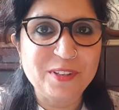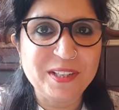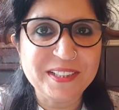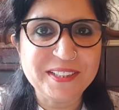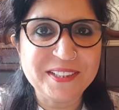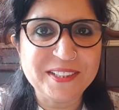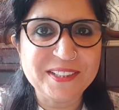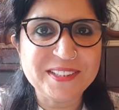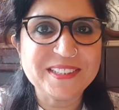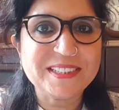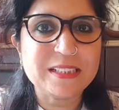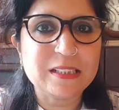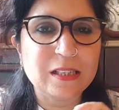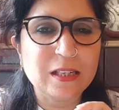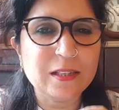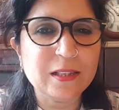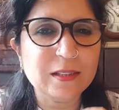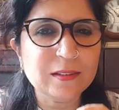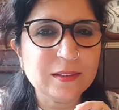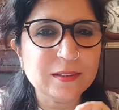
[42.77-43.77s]
filters,
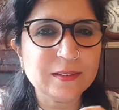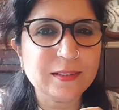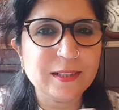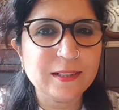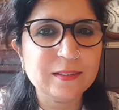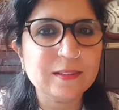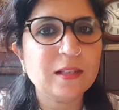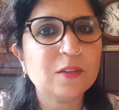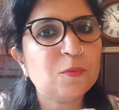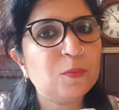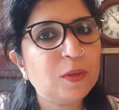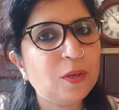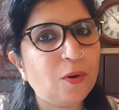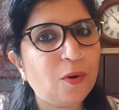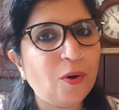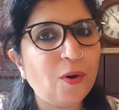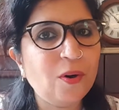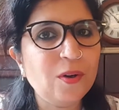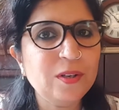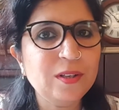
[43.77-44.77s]
another thing that we
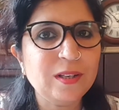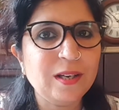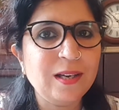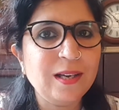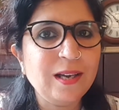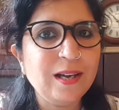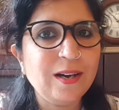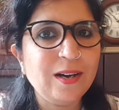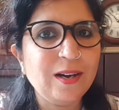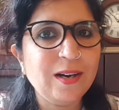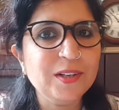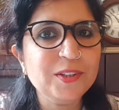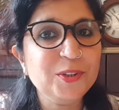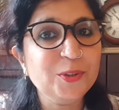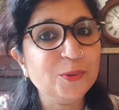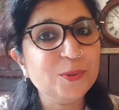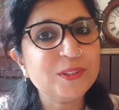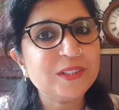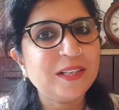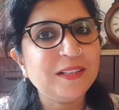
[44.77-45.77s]
all
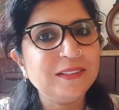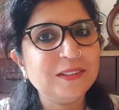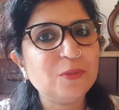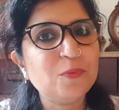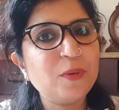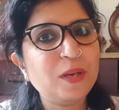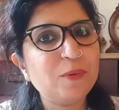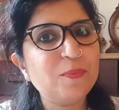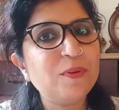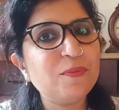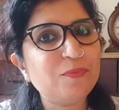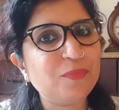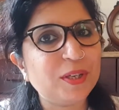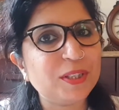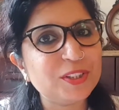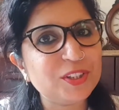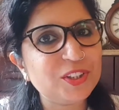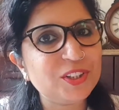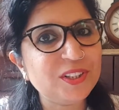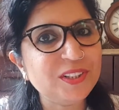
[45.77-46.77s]
use in the way we
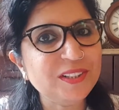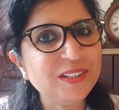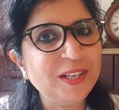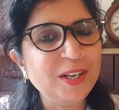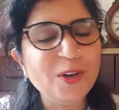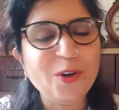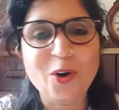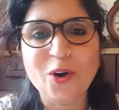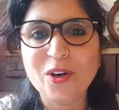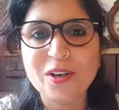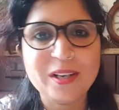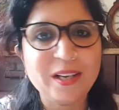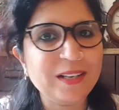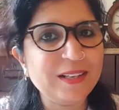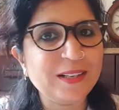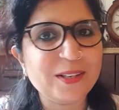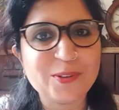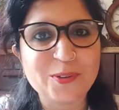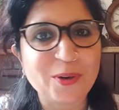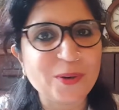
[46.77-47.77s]
function or in
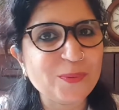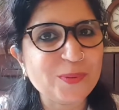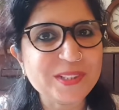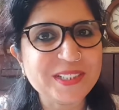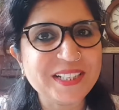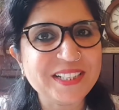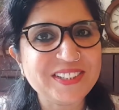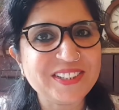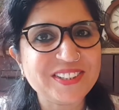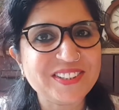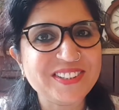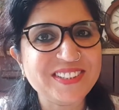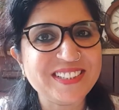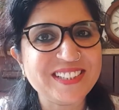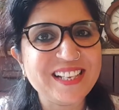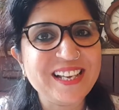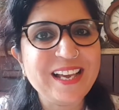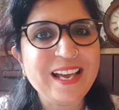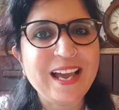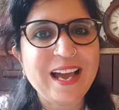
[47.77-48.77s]
our conversations.
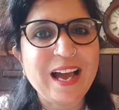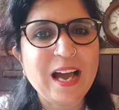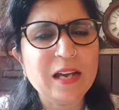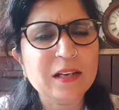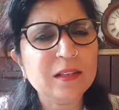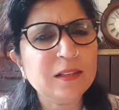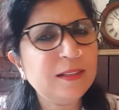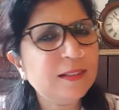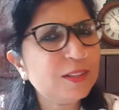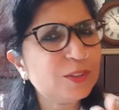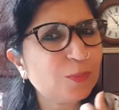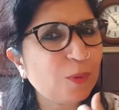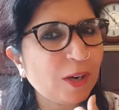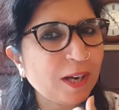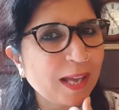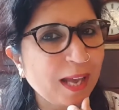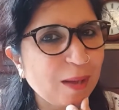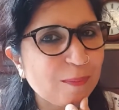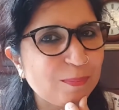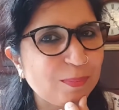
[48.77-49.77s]
And here's
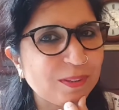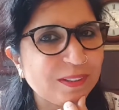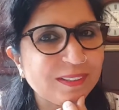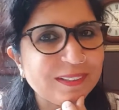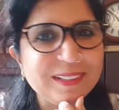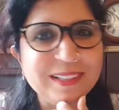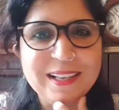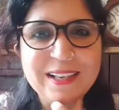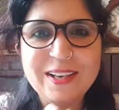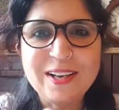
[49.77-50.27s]
what happened.